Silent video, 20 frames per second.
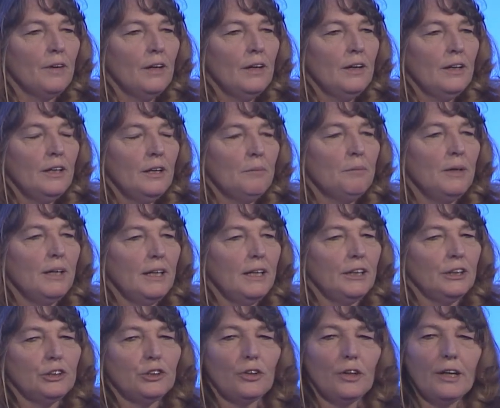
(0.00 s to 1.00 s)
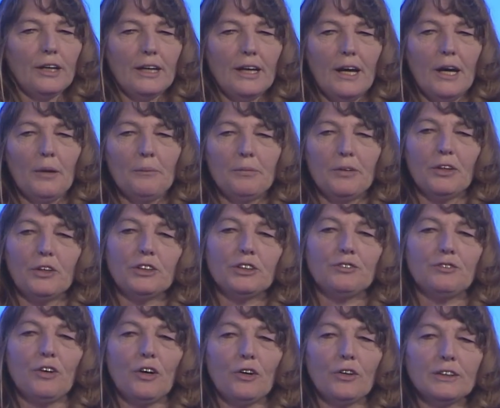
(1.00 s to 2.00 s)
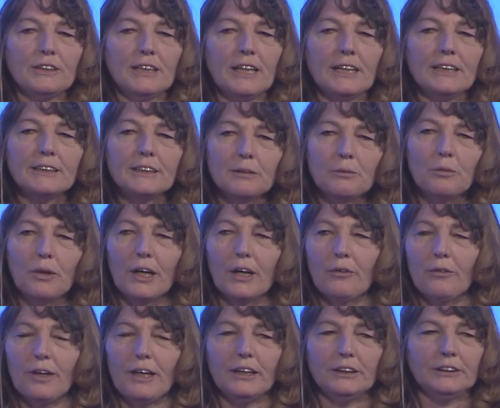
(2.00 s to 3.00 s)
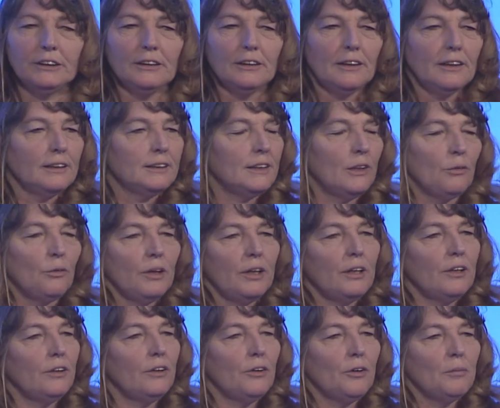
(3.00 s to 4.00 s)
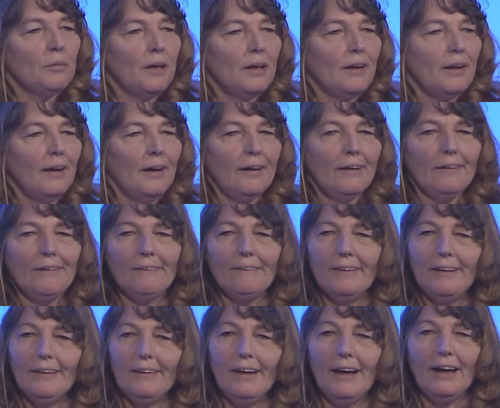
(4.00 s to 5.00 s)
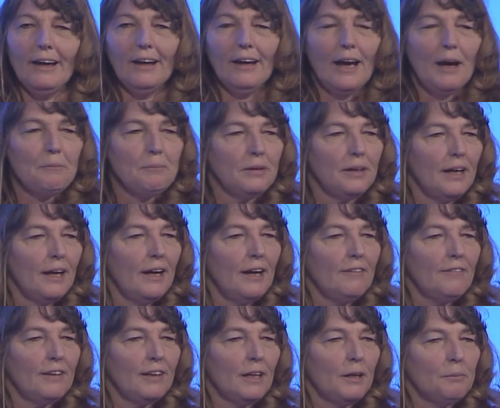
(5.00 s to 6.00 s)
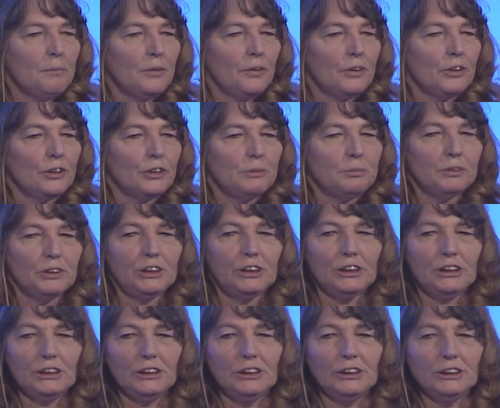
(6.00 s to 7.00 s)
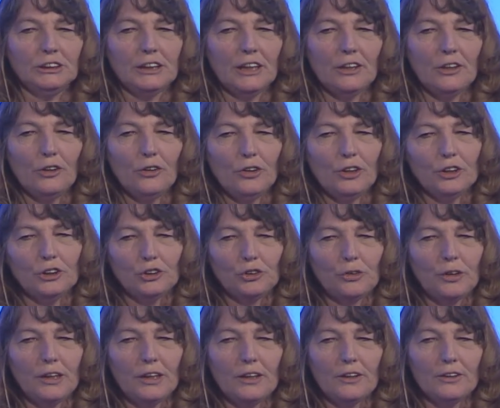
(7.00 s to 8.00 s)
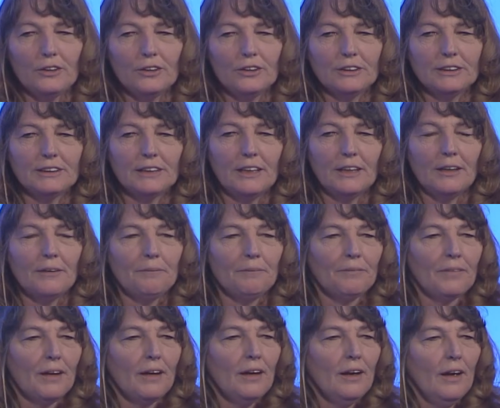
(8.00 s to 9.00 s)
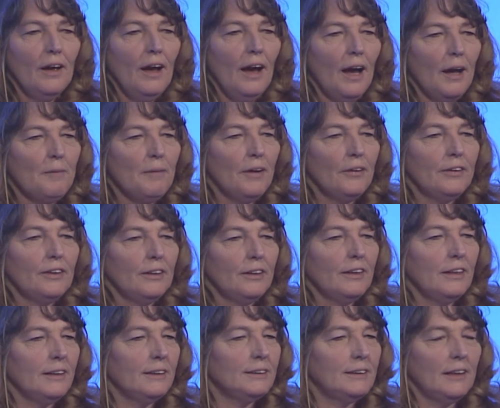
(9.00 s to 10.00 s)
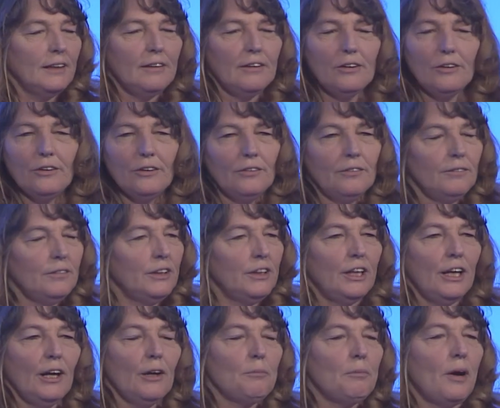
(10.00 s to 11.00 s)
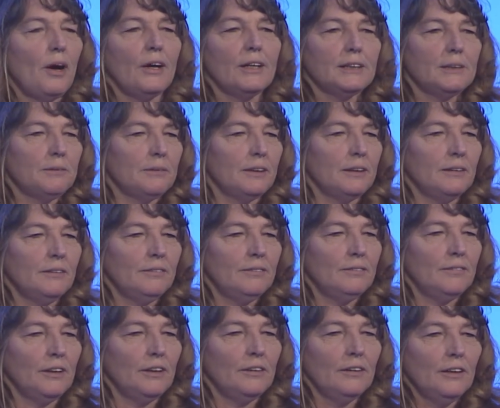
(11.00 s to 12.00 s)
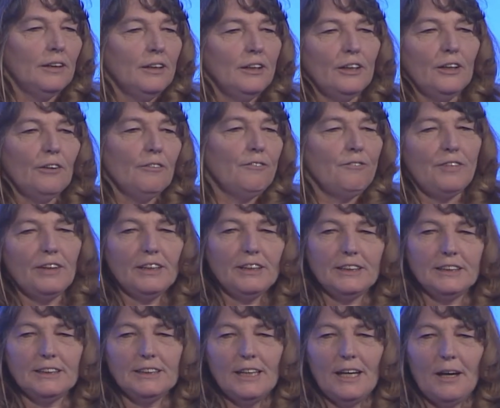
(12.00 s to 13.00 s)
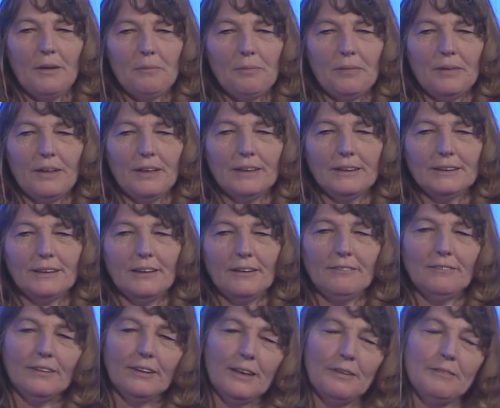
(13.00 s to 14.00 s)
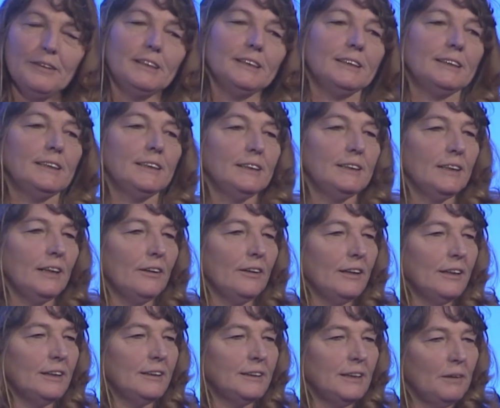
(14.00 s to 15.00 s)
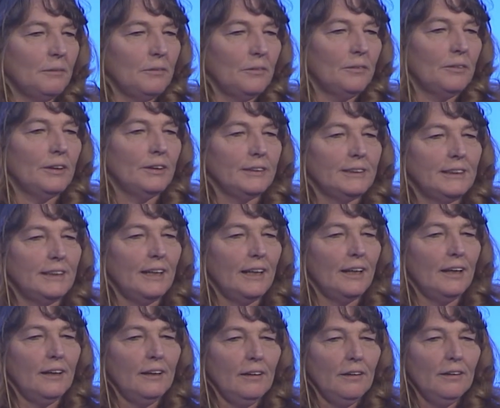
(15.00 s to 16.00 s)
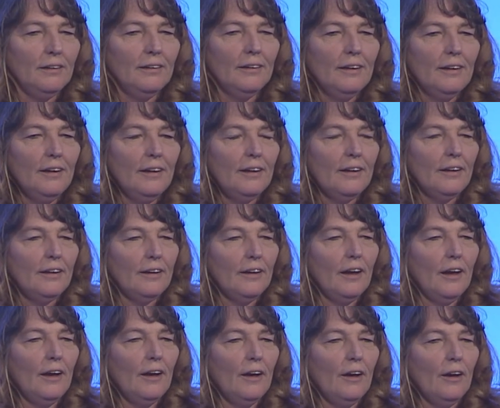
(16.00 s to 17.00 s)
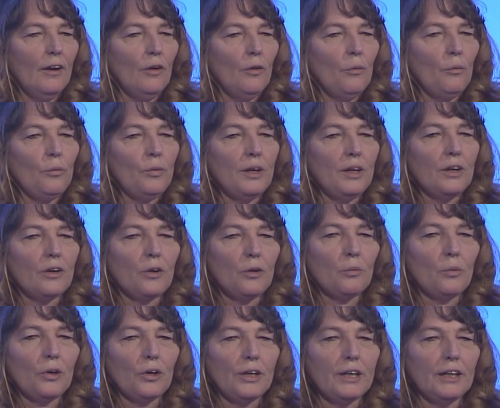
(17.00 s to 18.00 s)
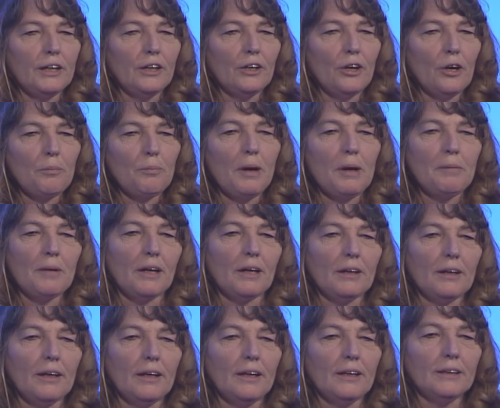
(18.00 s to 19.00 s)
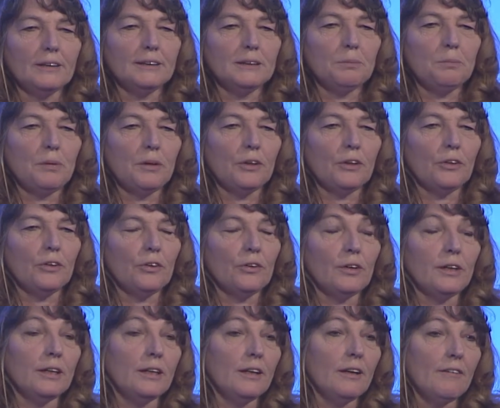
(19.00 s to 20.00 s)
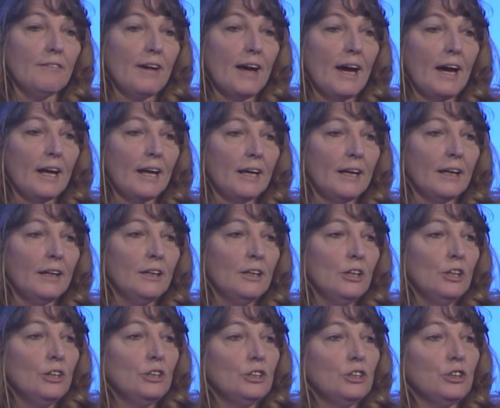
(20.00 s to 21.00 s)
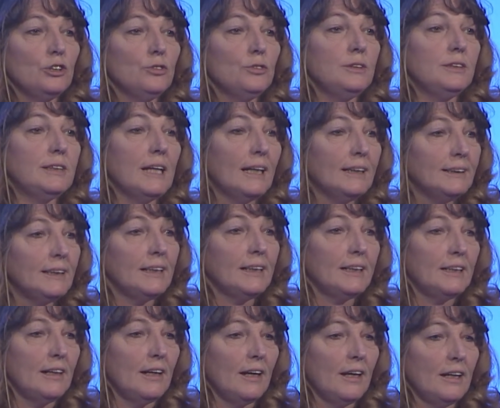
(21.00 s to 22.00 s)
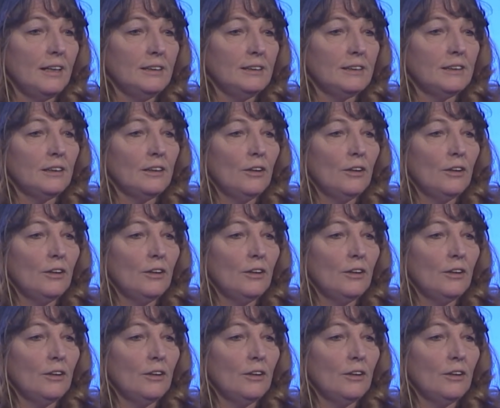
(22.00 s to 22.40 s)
committee trying to help those folks get some recreation, they said, "What do you know about it?" I go, "Well, I happen to have a couple of those machines. I know the trails. I'm out there." And they said, "No, you can't possibly. You don't fit the type." And I said, "Well, let me just sit down at the table." Well, today, we are working in our public lands bill in Nevada to designate